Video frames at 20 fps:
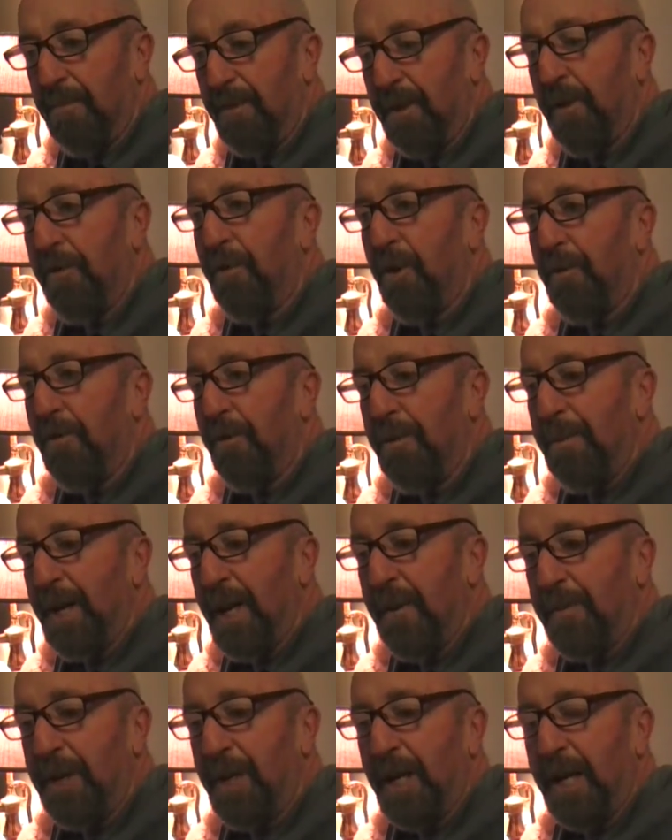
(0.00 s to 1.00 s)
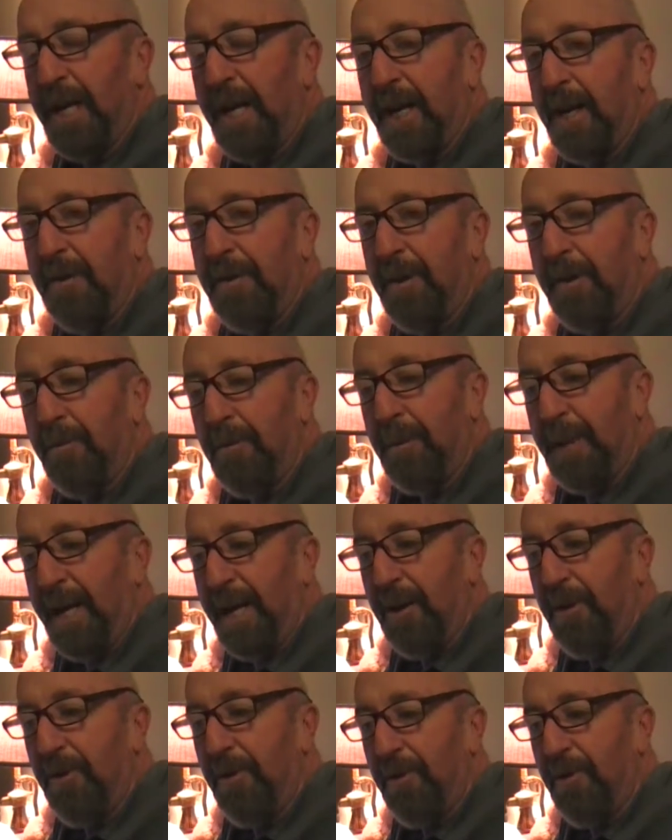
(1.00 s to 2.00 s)
you vote for me, I'm gonna kick out
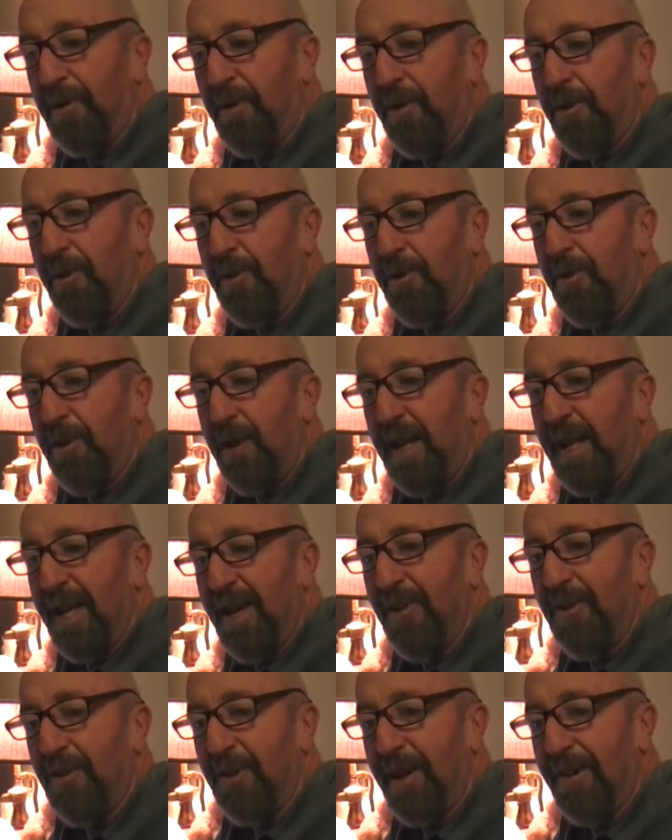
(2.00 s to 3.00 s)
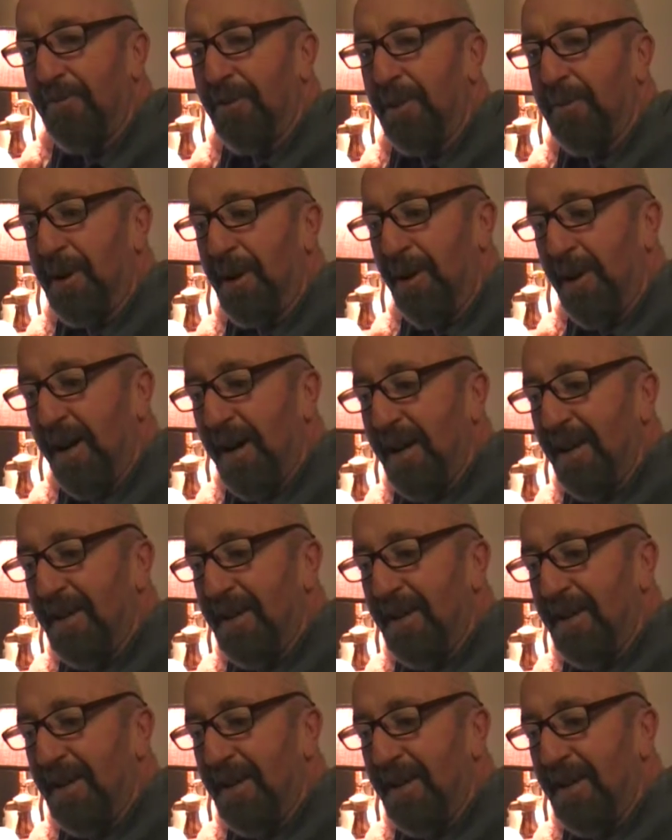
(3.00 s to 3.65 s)
everybody who's not from here.